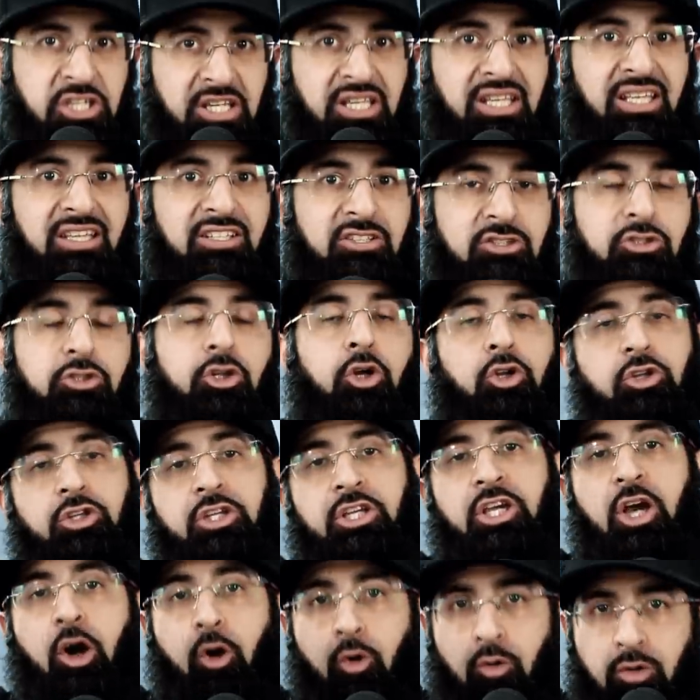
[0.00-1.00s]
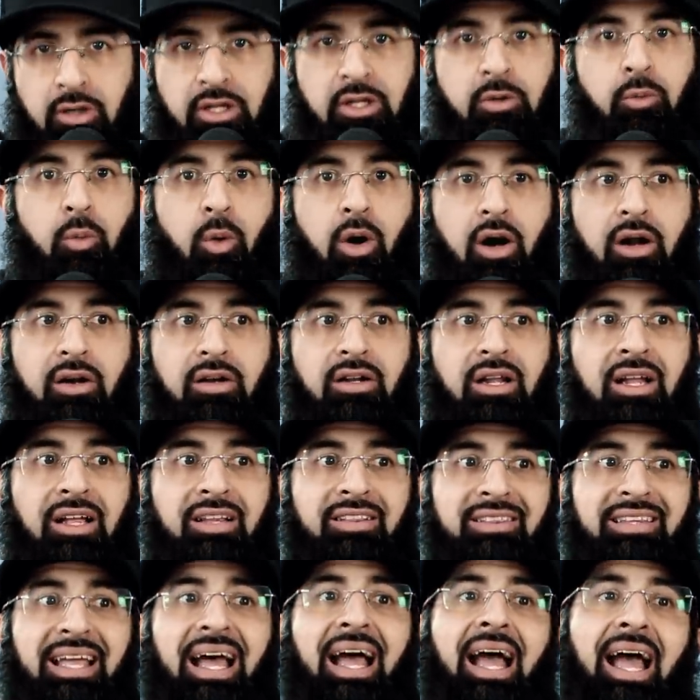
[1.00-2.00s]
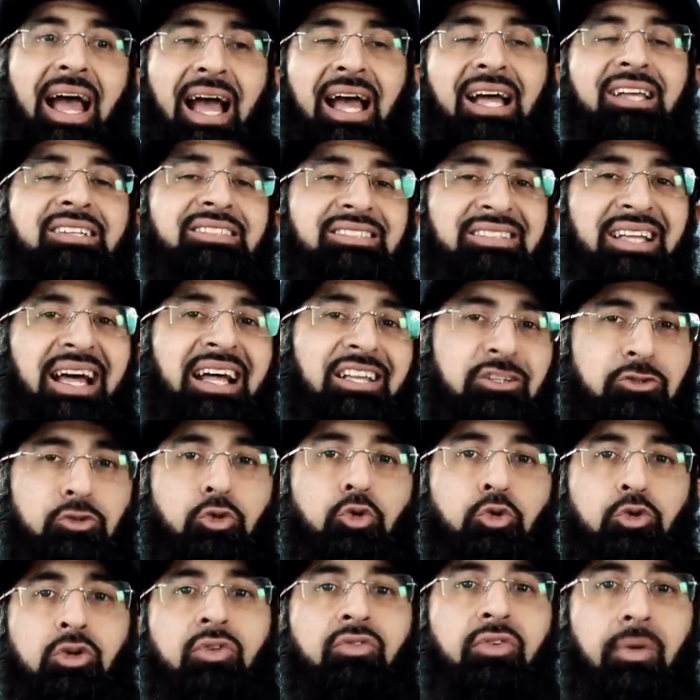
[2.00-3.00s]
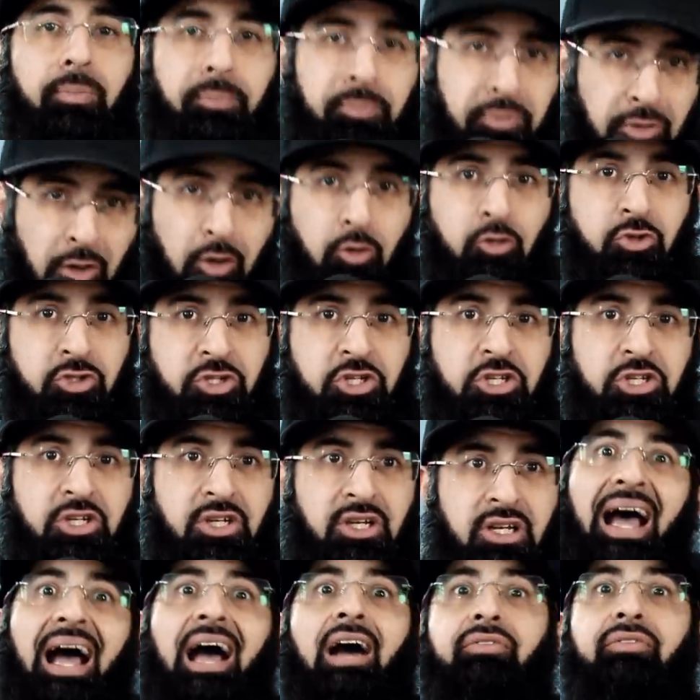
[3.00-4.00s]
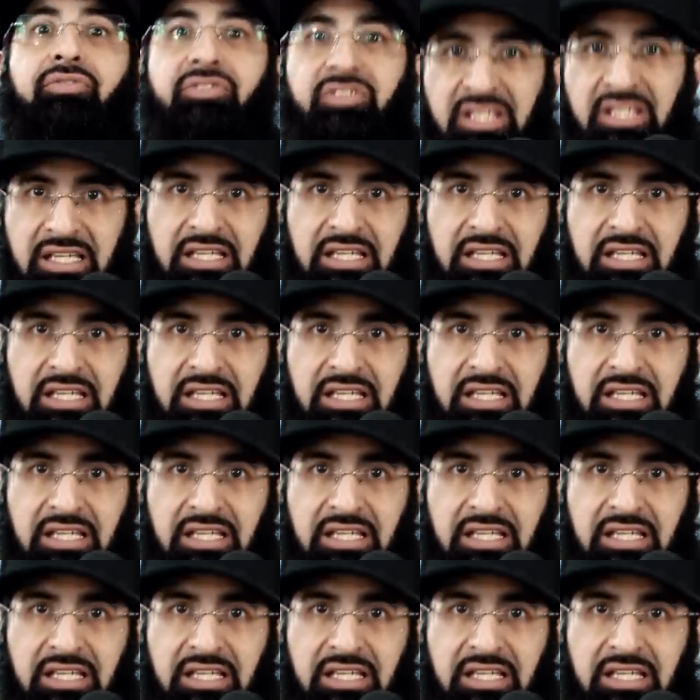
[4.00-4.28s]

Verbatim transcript: she is not the only one that has that sort of approach that I've